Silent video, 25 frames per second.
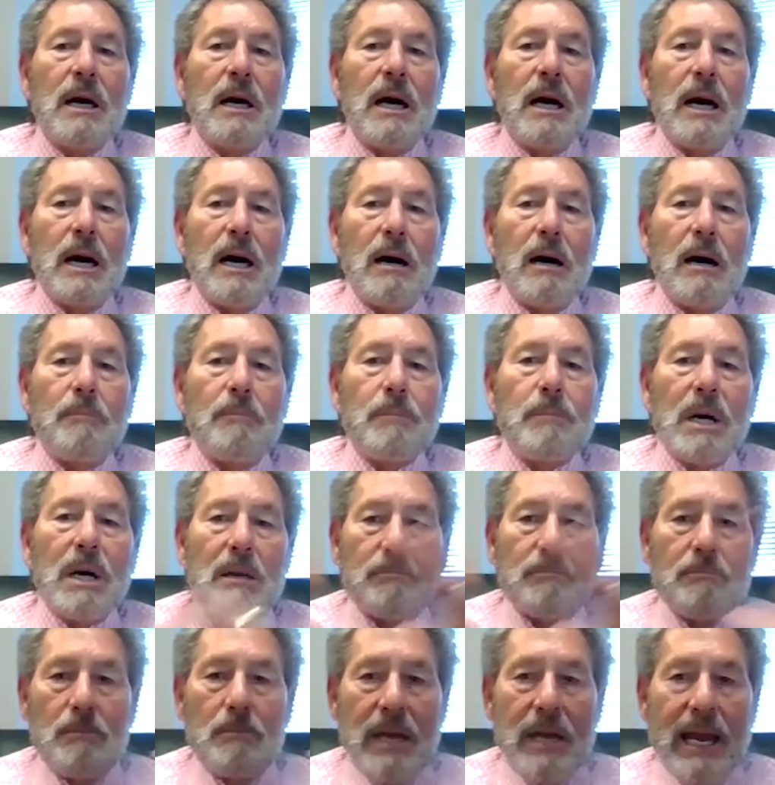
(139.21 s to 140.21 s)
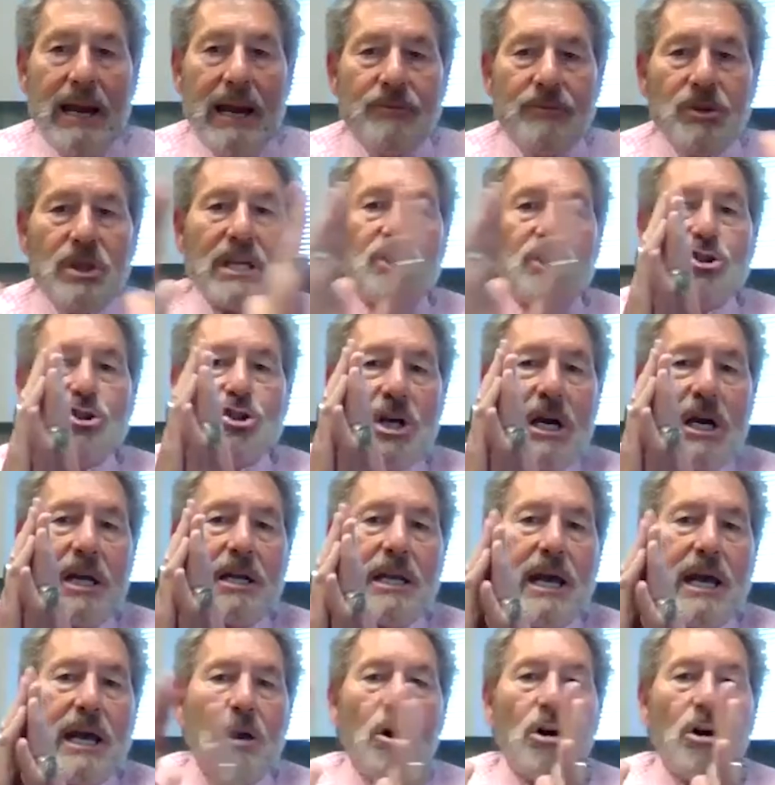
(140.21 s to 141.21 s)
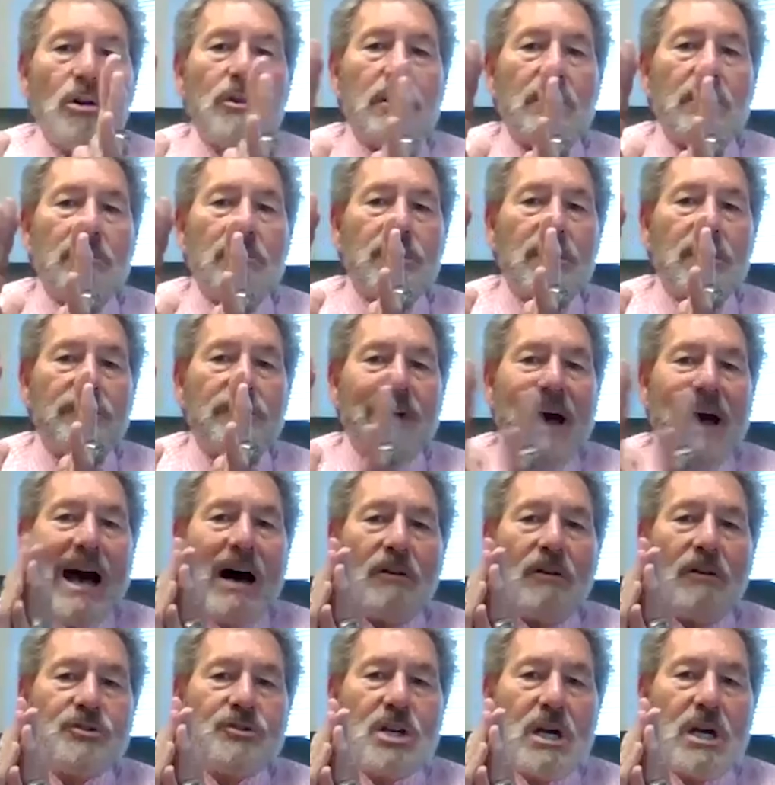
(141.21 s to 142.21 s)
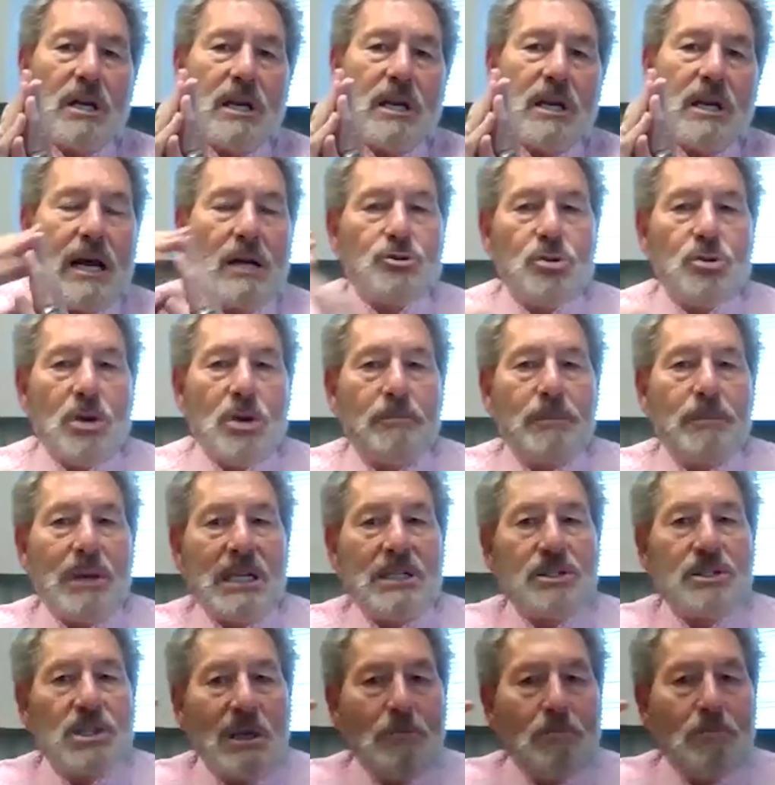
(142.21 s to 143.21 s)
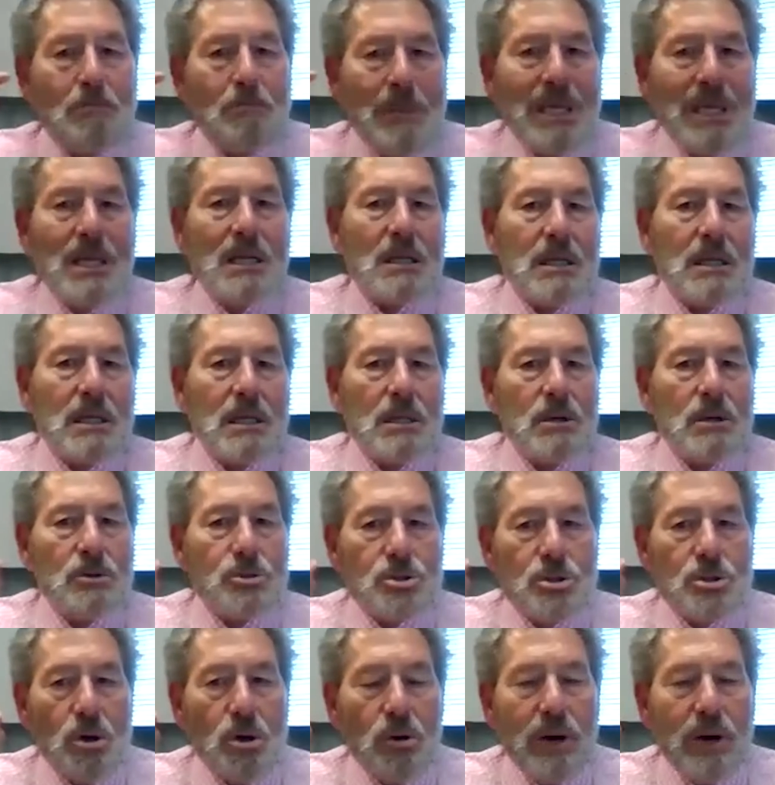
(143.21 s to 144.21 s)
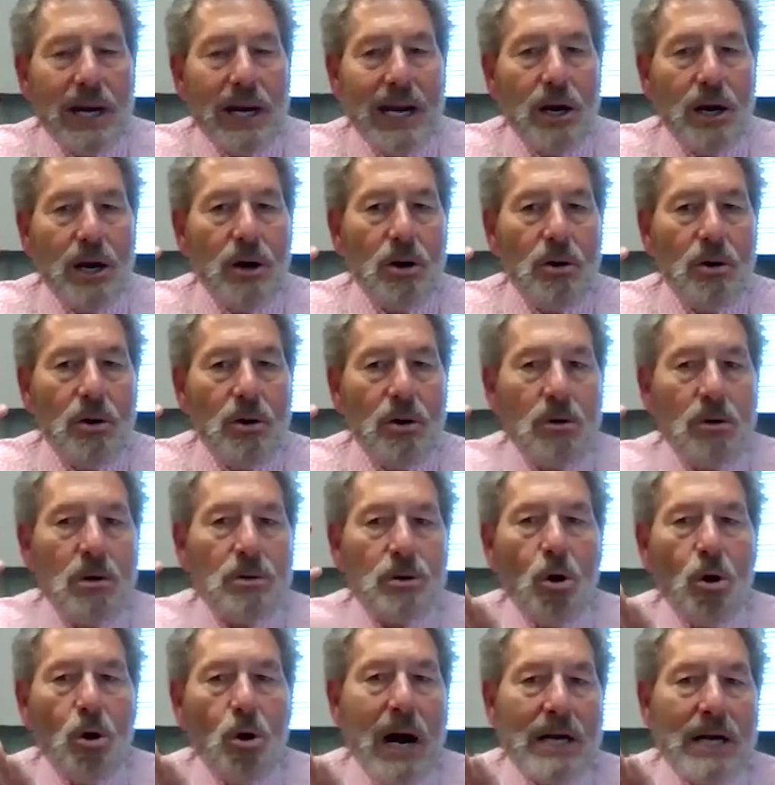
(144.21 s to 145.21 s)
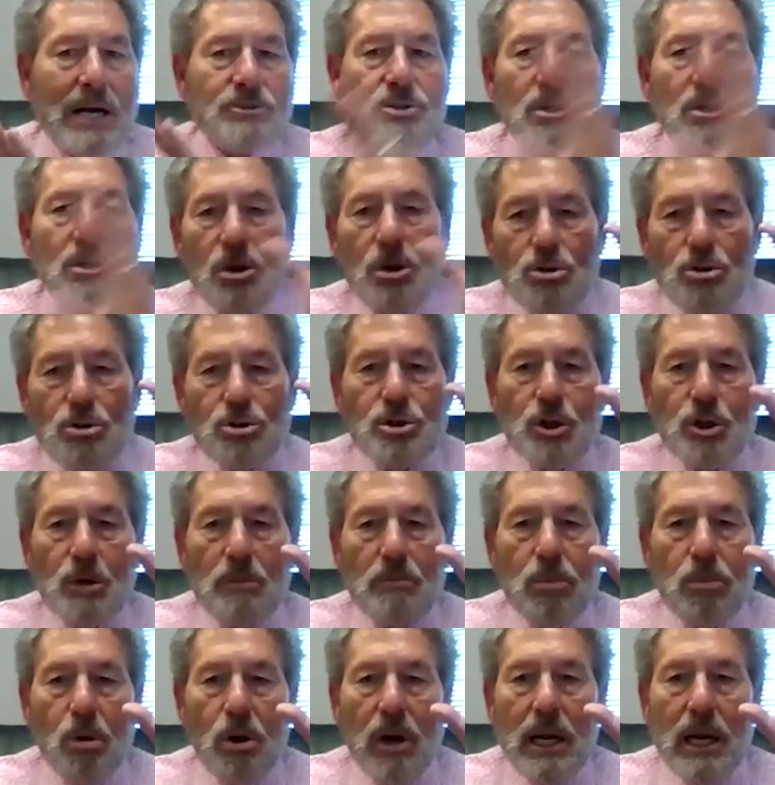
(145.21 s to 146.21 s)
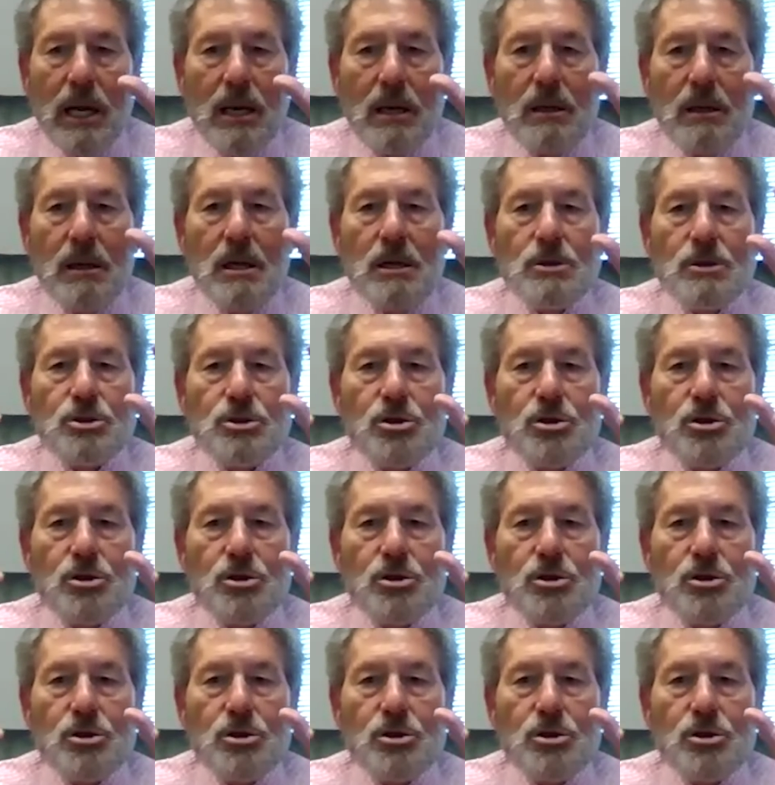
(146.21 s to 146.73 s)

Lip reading: But everything shut down. All the valves shut down. So it means immediately there's no air, no oxygen goes to your brain.